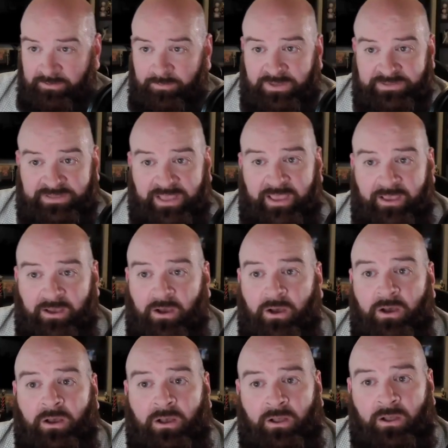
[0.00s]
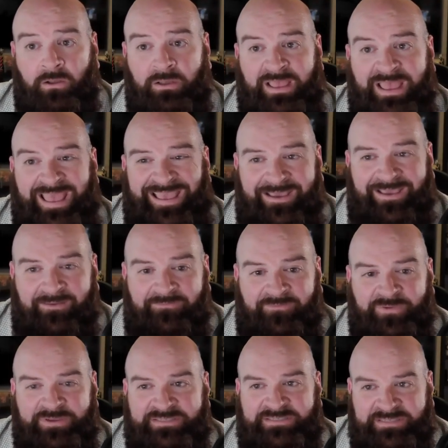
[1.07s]
But they all,
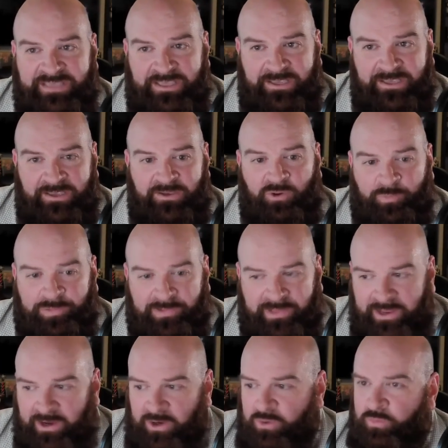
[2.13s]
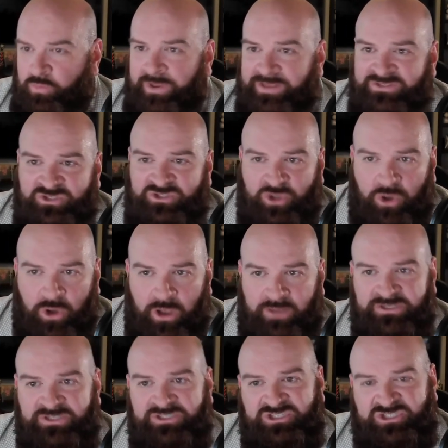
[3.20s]
every single player who has
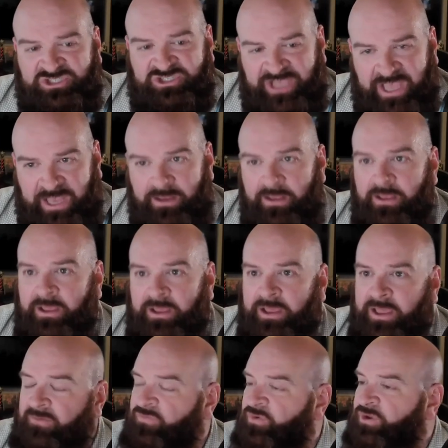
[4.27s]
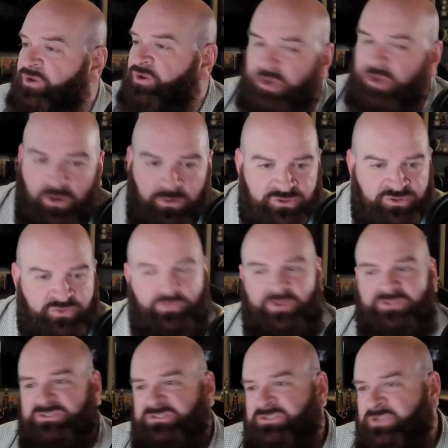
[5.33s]
talked shit, every coach who
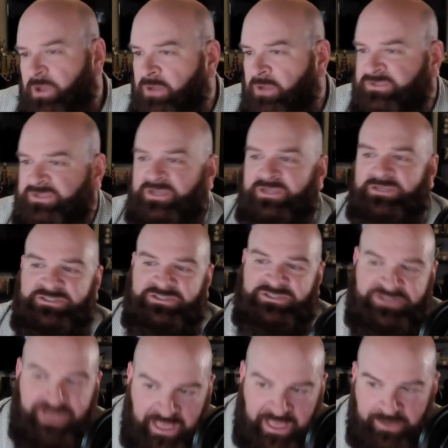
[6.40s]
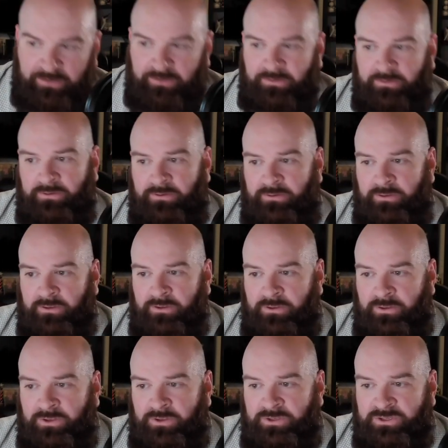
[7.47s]
has talked shit,
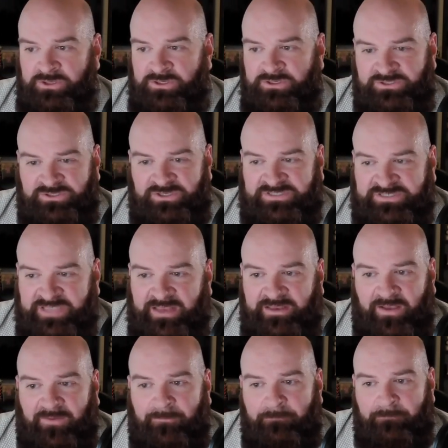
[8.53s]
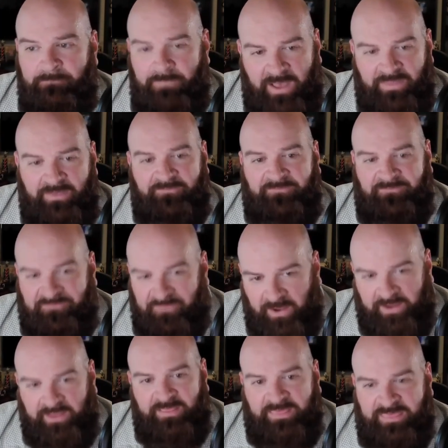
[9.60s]
should send a
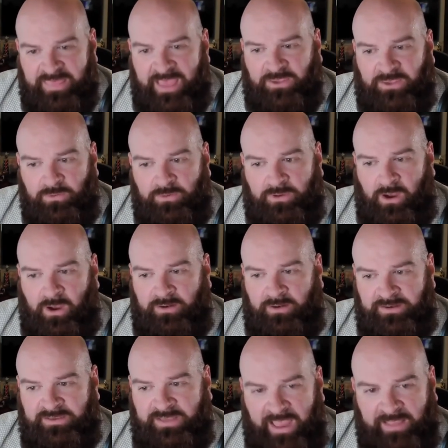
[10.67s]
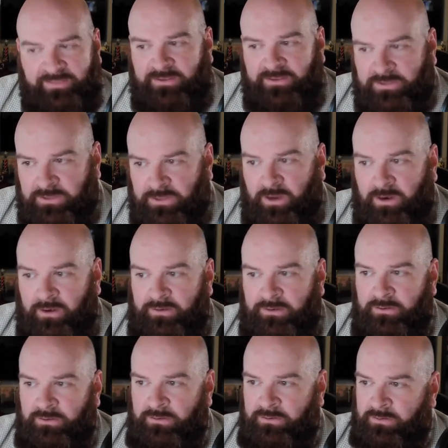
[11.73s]
motherfucking thank you card to Caitlin Clark.
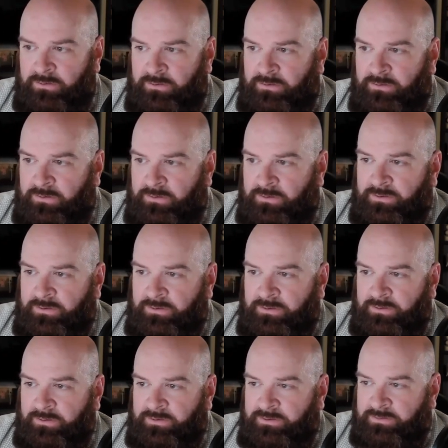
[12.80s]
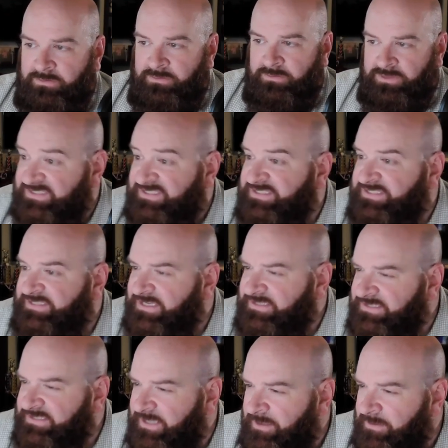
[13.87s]
This is a
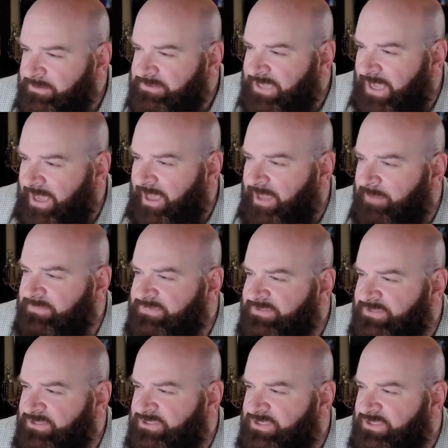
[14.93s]
six times